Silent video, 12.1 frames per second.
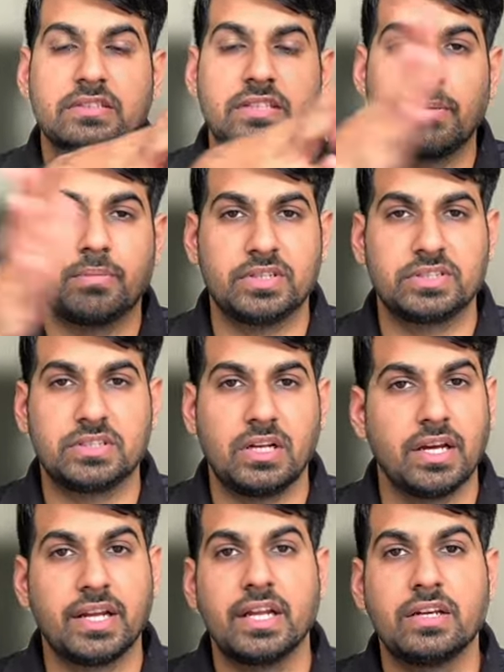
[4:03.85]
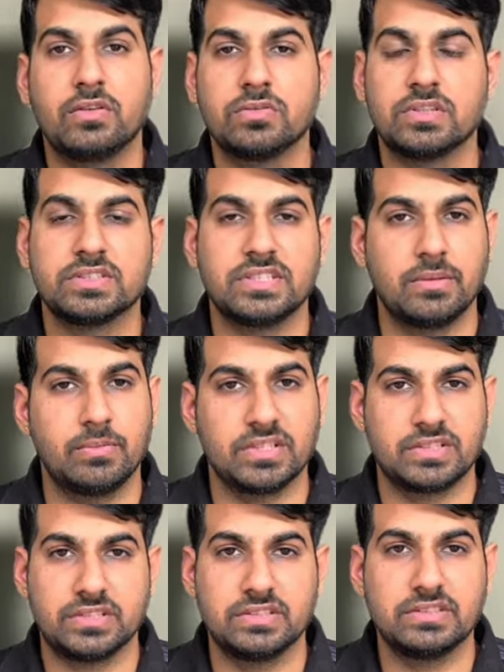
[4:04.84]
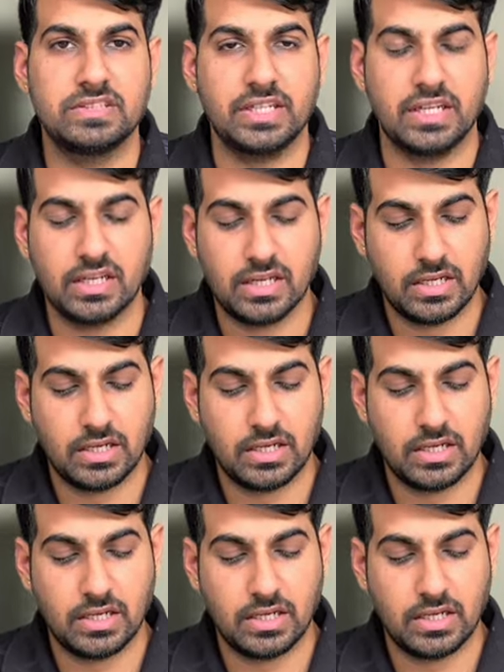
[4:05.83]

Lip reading: separation again to the same distance d.